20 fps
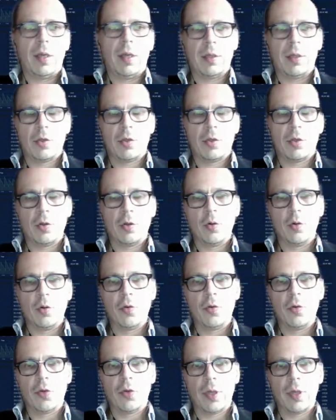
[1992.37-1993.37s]
So
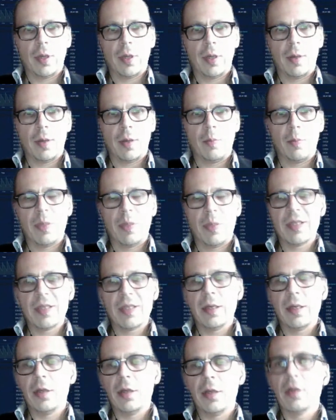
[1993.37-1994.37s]
the
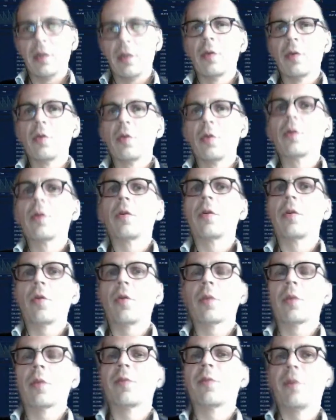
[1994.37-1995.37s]
basically
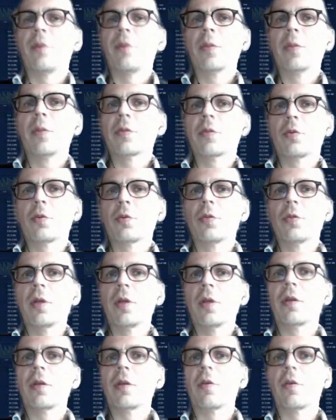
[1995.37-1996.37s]
token performance, or
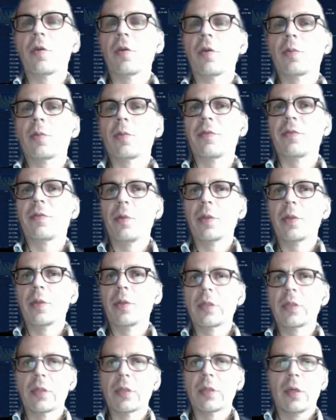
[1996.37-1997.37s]
utility token
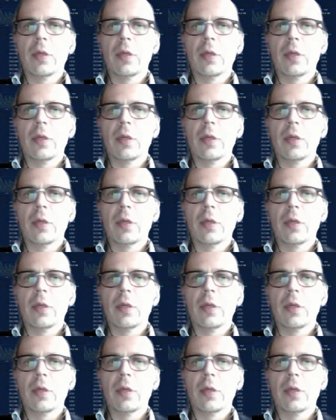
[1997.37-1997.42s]
performance,